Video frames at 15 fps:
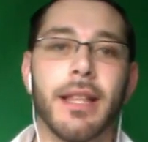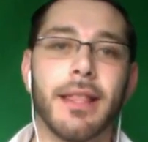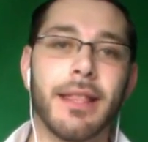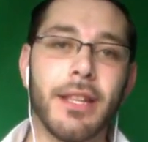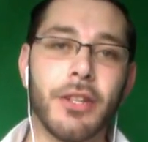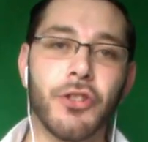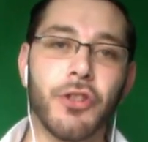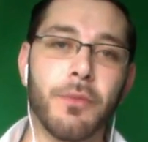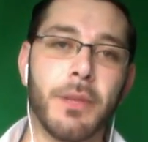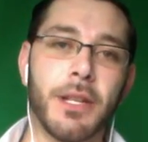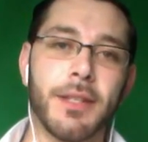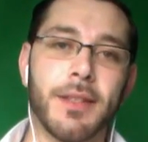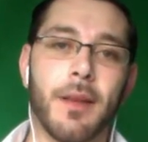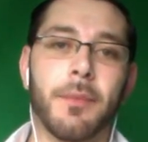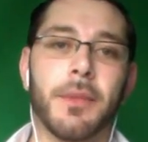This should be
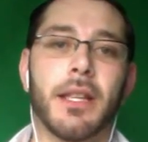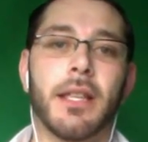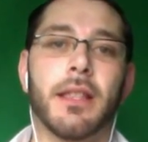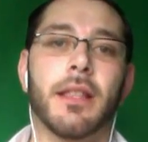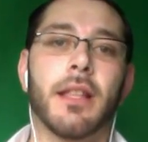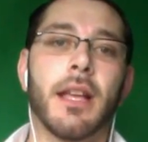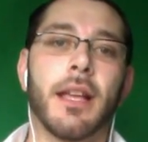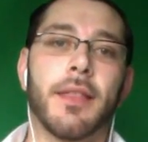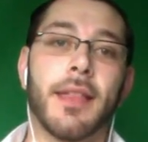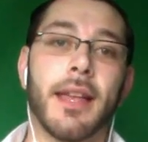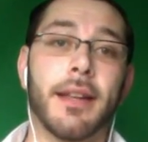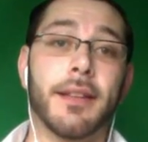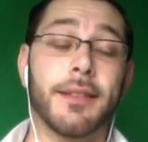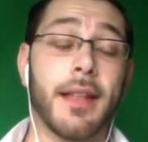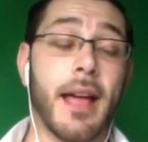something that
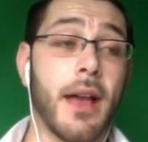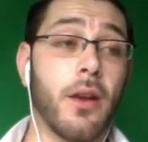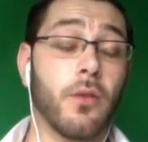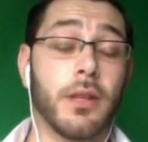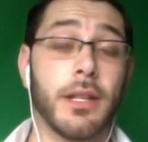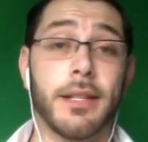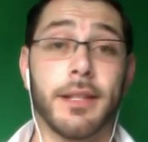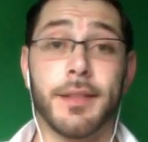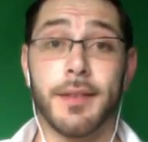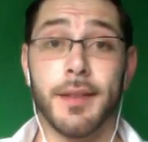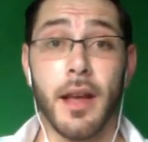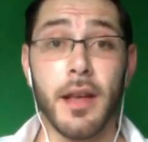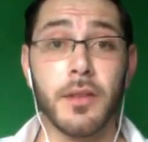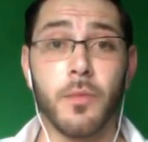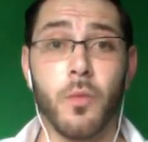is not only
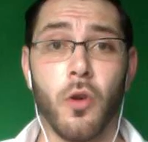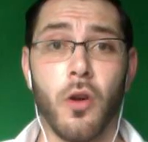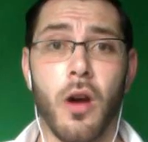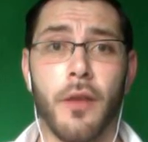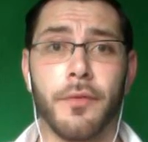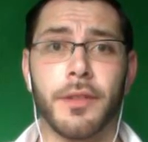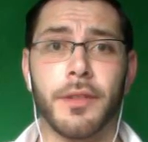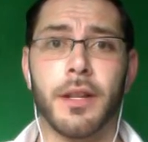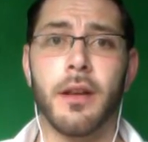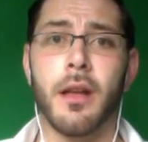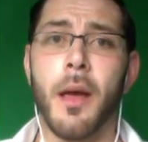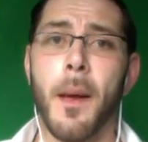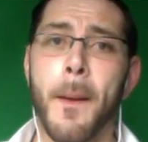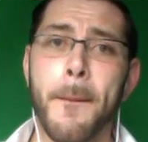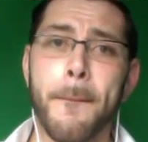discussed more often,
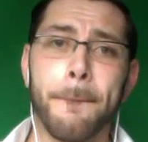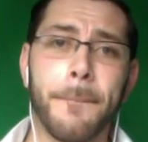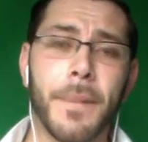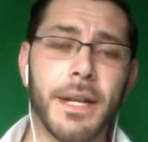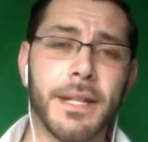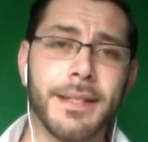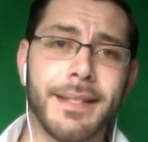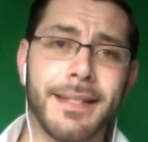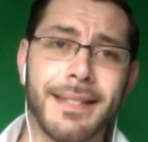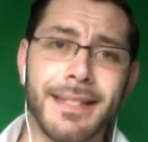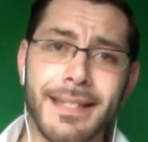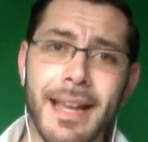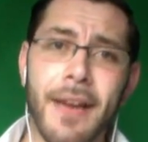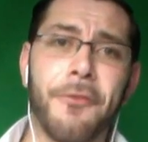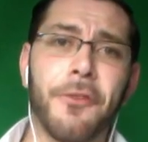but is
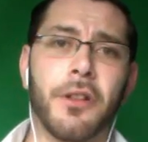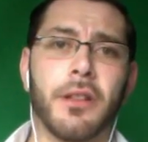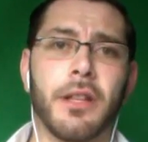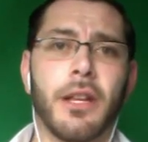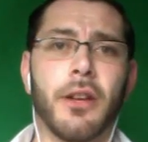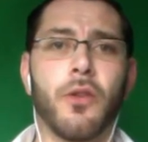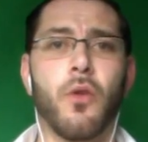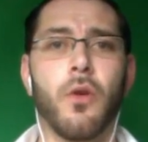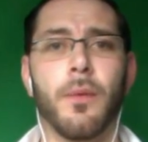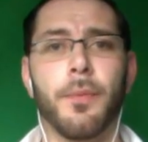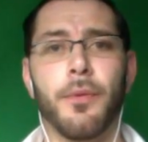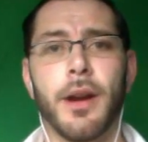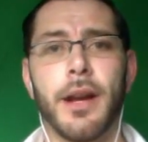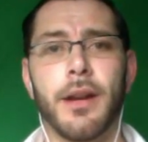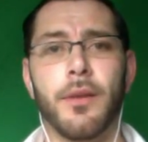definitely
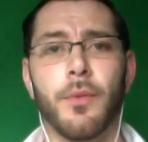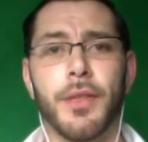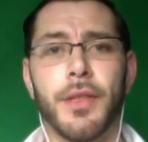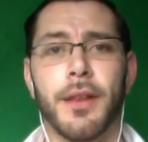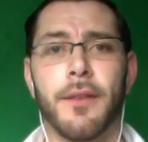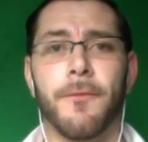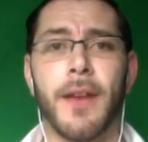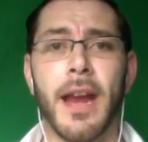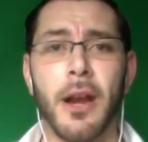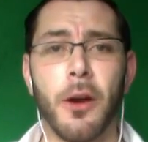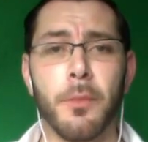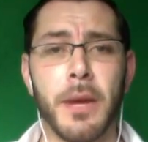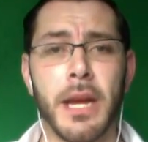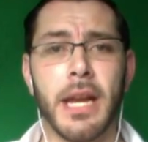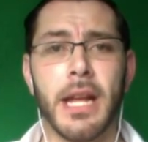incorporated within
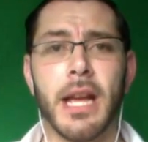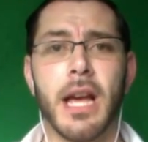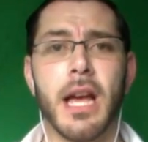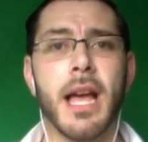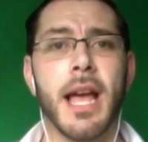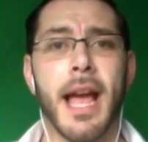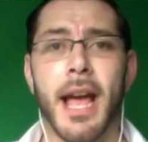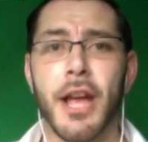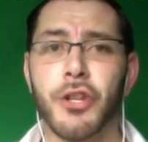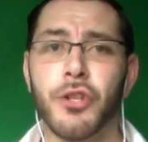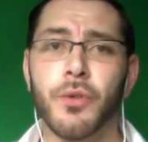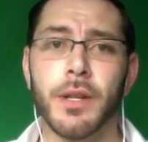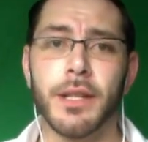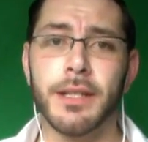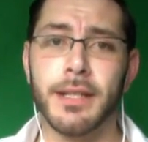VaynerMedia as you
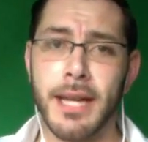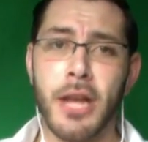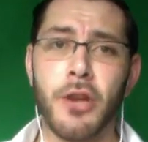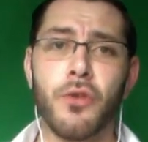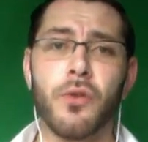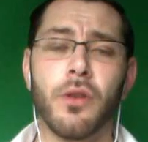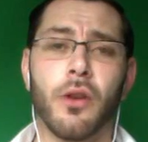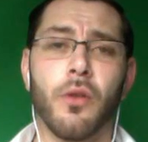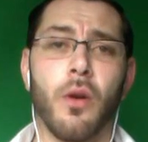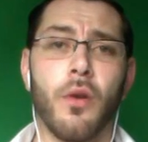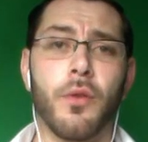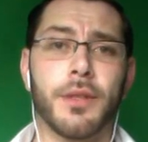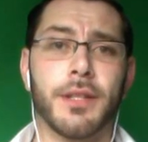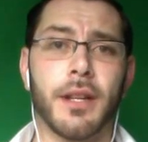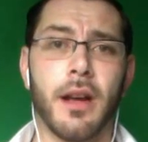continue to
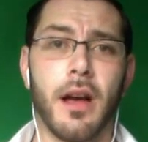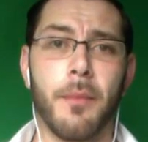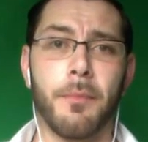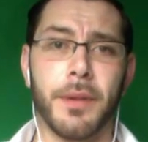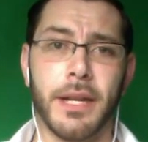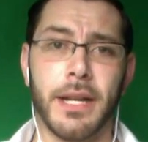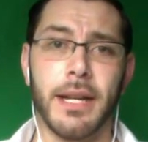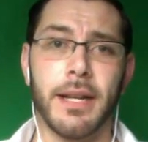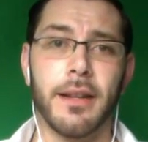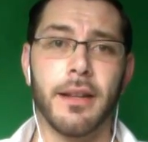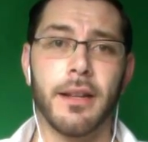grow as a company.